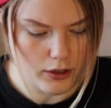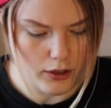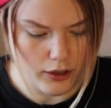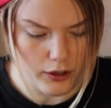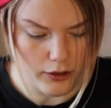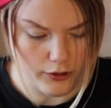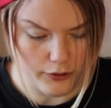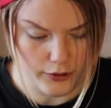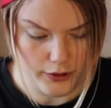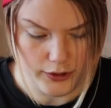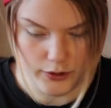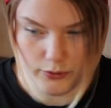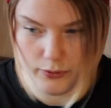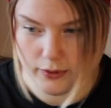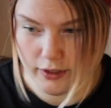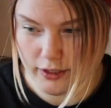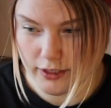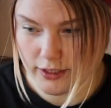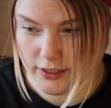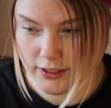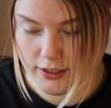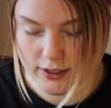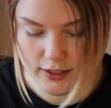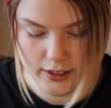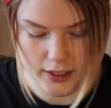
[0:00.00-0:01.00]
color as well.
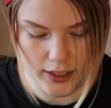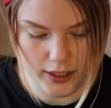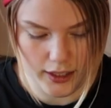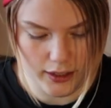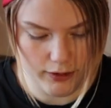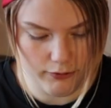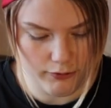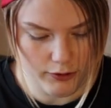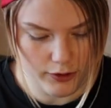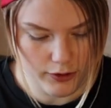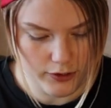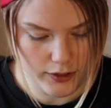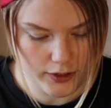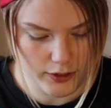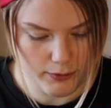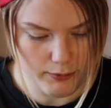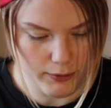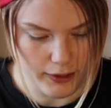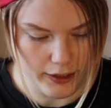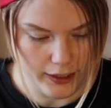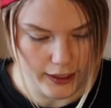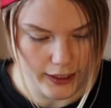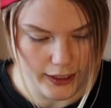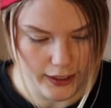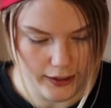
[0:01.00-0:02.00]
It's very
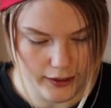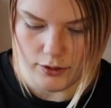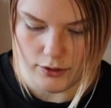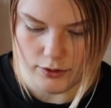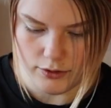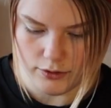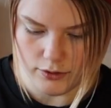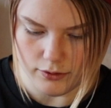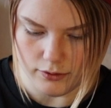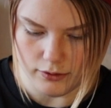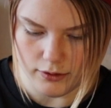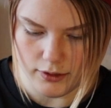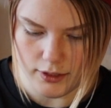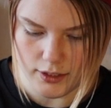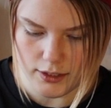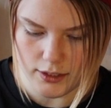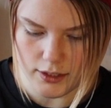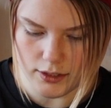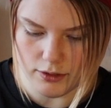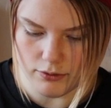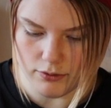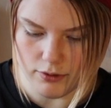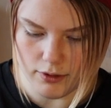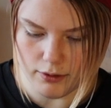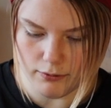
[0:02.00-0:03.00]
smelly. So this
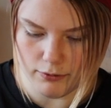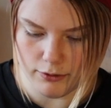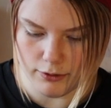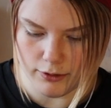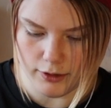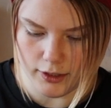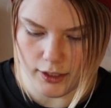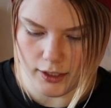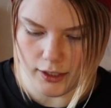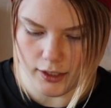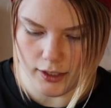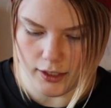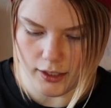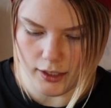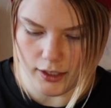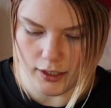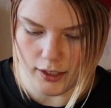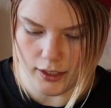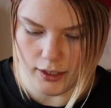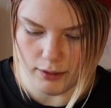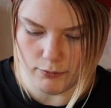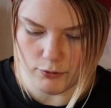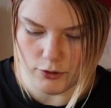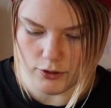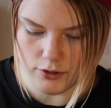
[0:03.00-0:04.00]
is what I'm
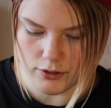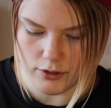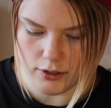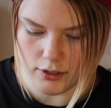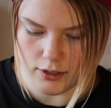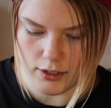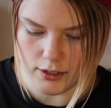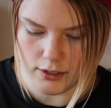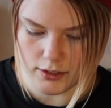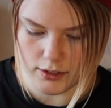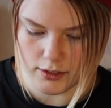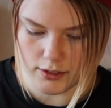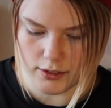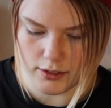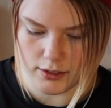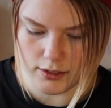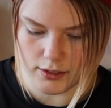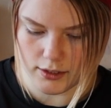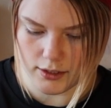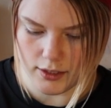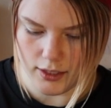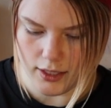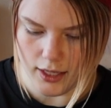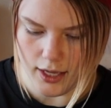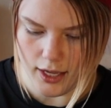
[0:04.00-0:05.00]
thinking. I'm just gonna
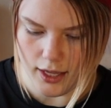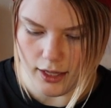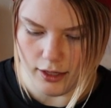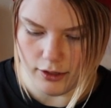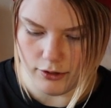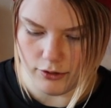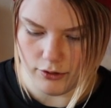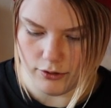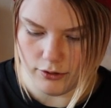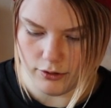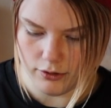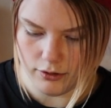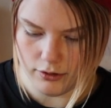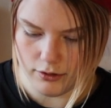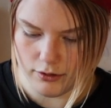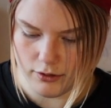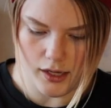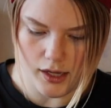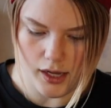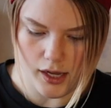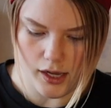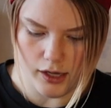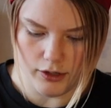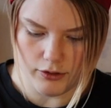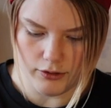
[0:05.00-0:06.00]
scatter.
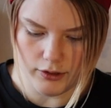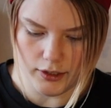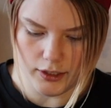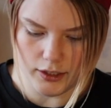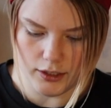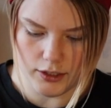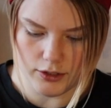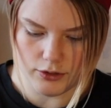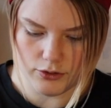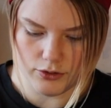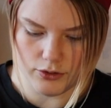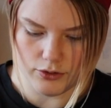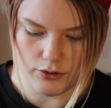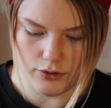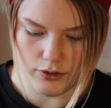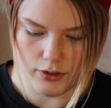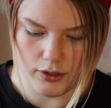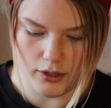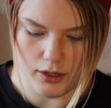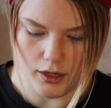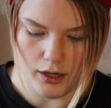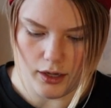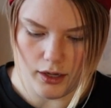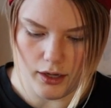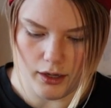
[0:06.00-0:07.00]
I don't need it to
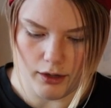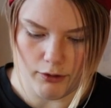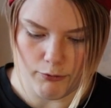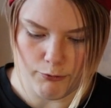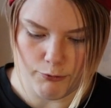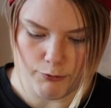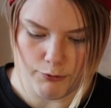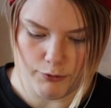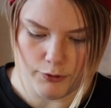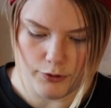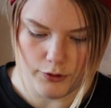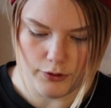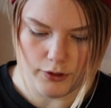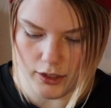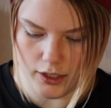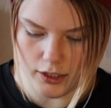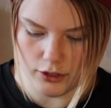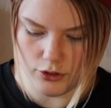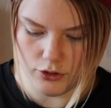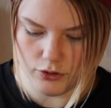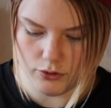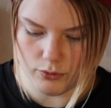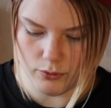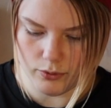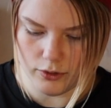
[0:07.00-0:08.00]
cover. I
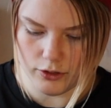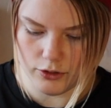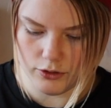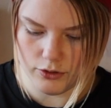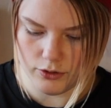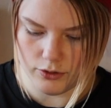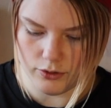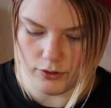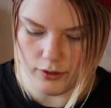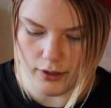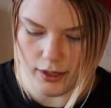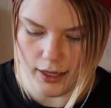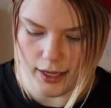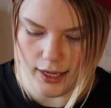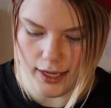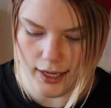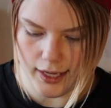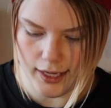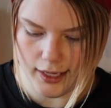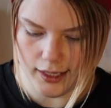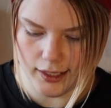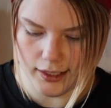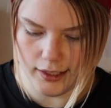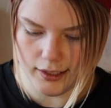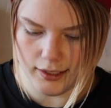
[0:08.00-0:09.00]
just want to
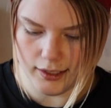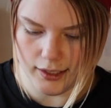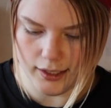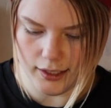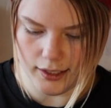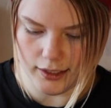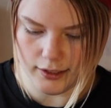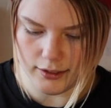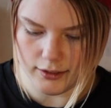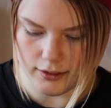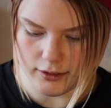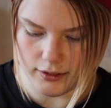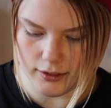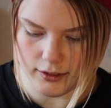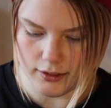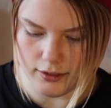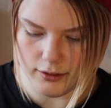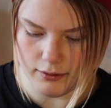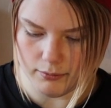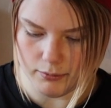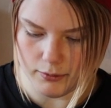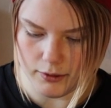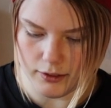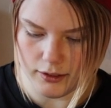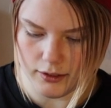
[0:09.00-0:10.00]
highlight a
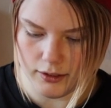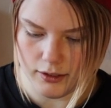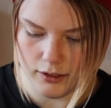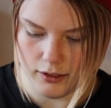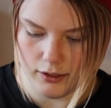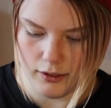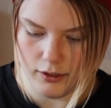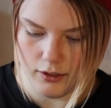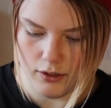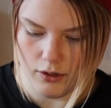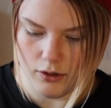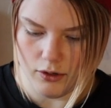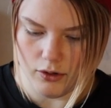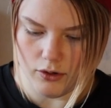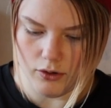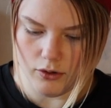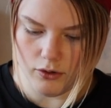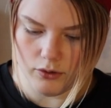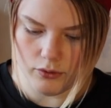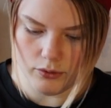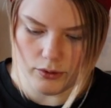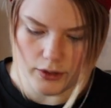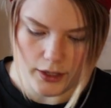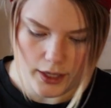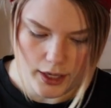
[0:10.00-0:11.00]
little bit.
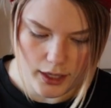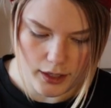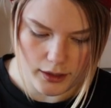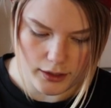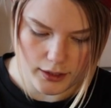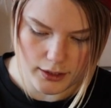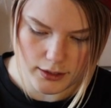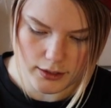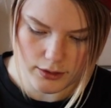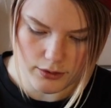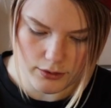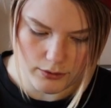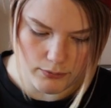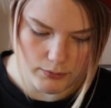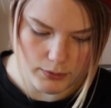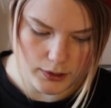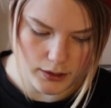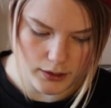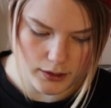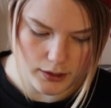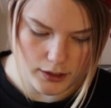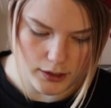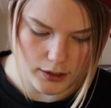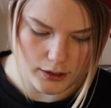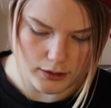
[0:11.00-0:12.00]
Oh yeah, this could
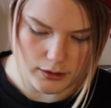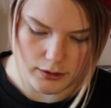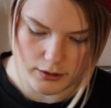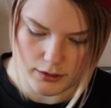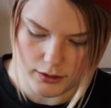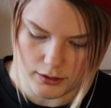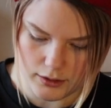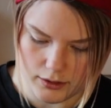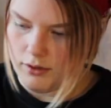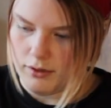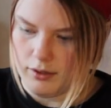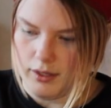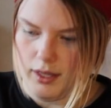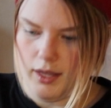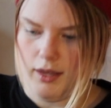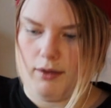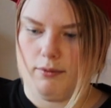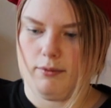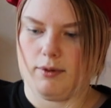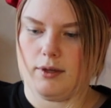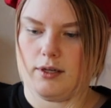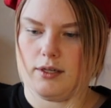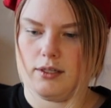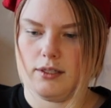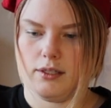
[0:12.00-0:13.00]
be it. Okay,
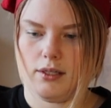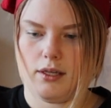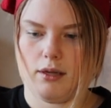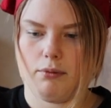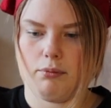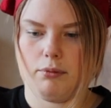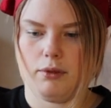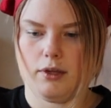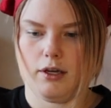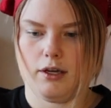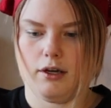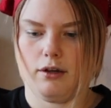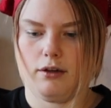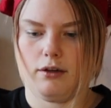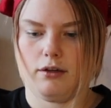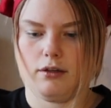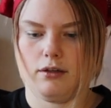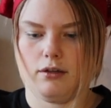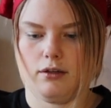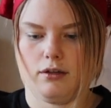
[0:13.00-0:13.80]
I'm gonna stop there.